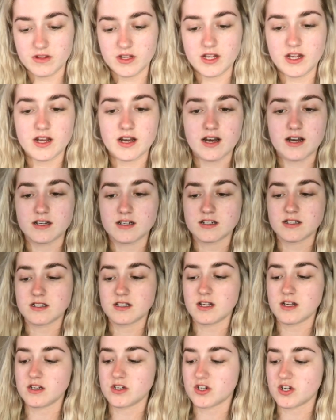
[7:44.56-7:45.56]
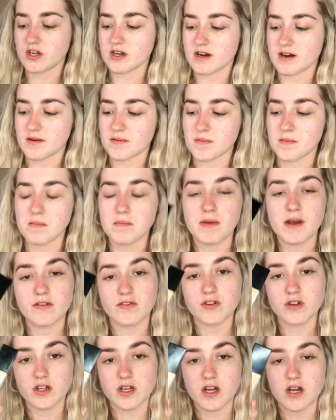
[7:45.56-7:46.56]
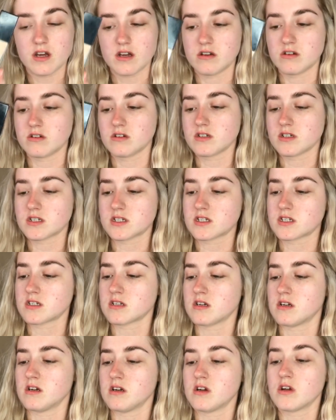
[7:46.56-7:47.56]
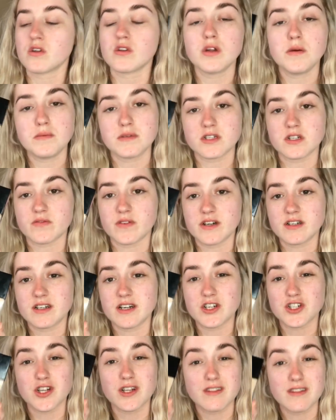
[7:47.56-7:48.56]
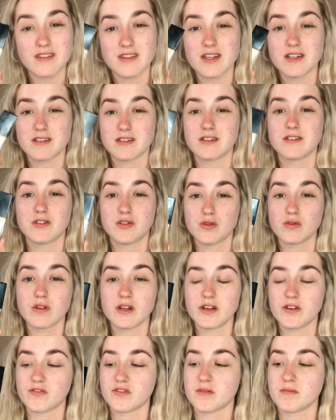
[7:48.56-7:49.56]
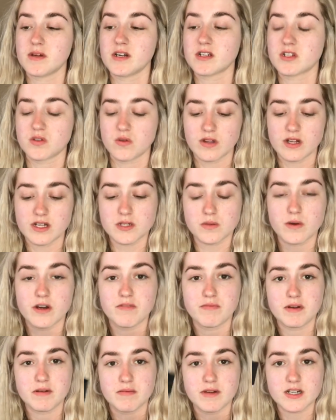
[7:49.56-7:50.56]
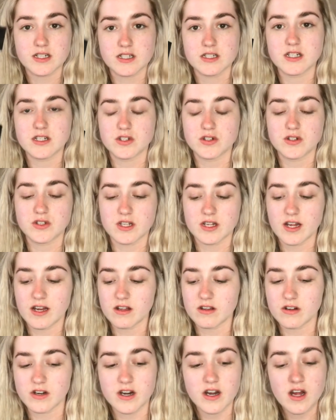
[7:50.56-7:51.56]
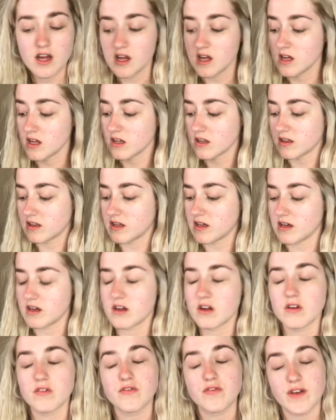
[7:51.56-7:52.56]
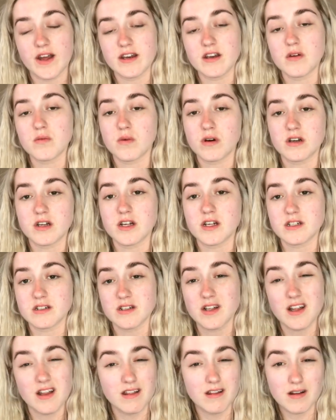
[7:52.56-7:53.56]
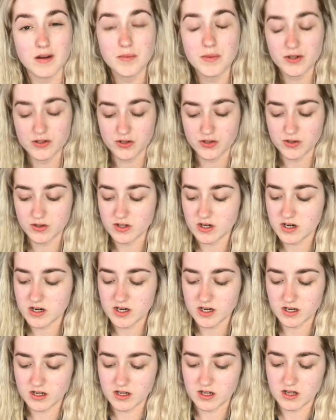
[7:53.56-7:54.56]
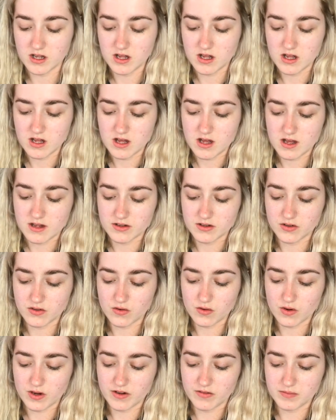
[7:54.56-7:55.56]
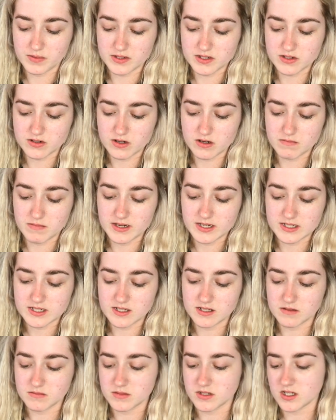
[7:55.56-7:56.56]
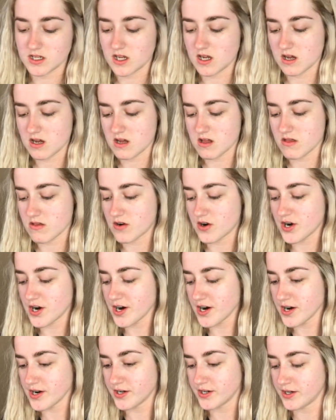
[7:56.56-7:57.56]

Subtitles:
the Anastasia Beverly Hills Luminous Foundation. This is too light for me, so that's why I've been mixing these two together. The Fenty one is a little bit too dark, so I've been sort of mixing them together.